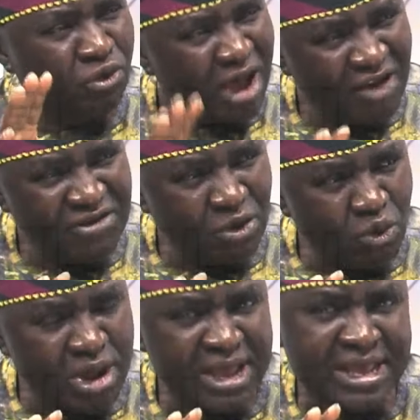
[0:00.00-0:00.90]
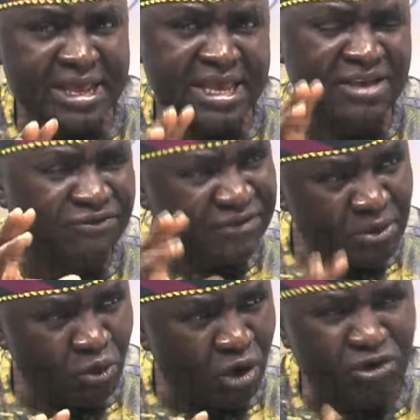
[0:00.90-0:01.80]
we should have a way, a
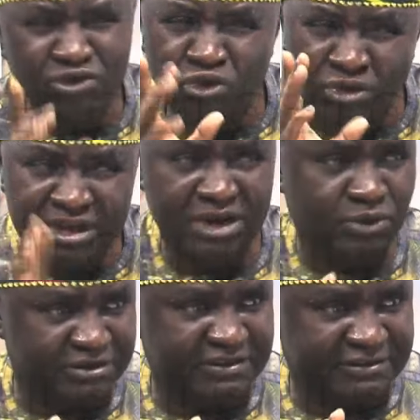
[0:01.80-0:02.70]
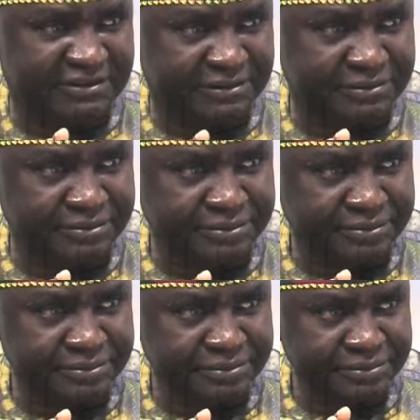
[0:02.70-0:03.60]
framework to deal with it. What
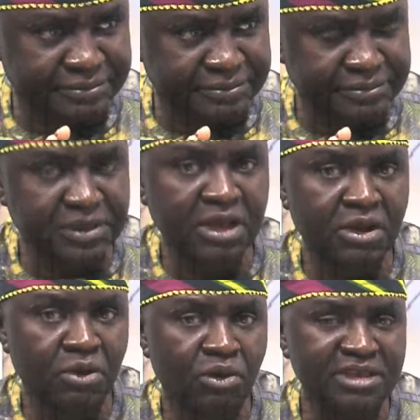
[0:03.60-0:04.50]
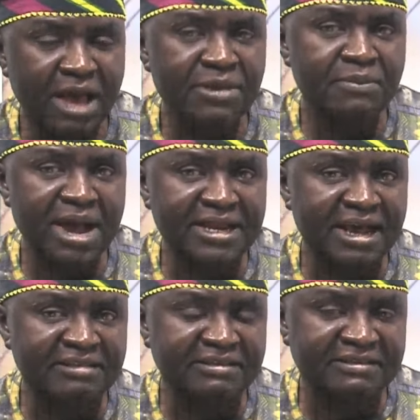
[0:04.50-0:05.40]
do you mean by that? What I mean
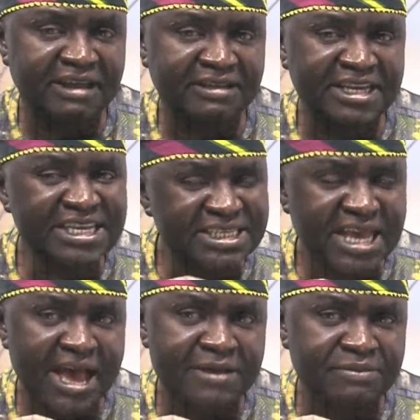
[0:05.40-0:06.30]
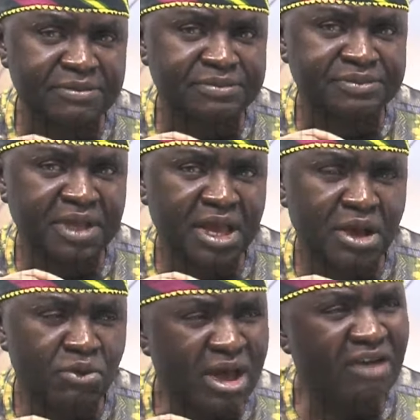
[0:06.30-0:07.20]
by that is that each time
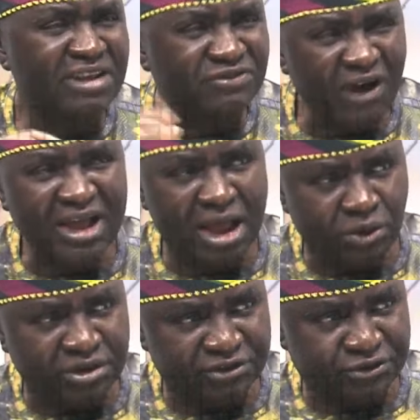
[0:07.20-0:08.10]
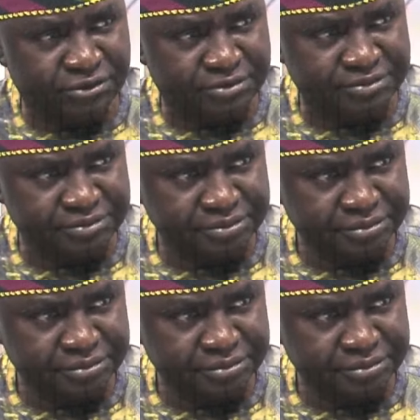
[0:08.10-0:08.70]
we have this FAAC allocation,